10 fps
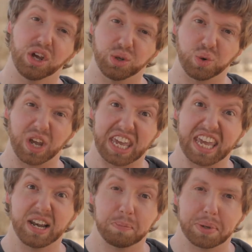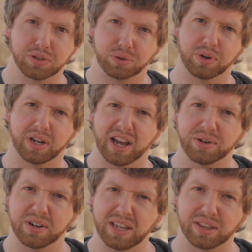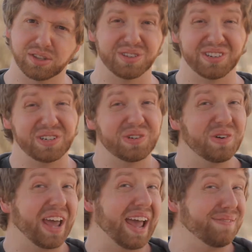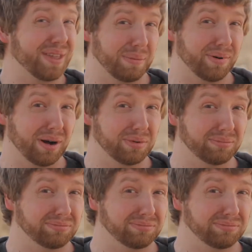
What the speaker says: to a hidden pixel grid underneath so that you don't have that problem.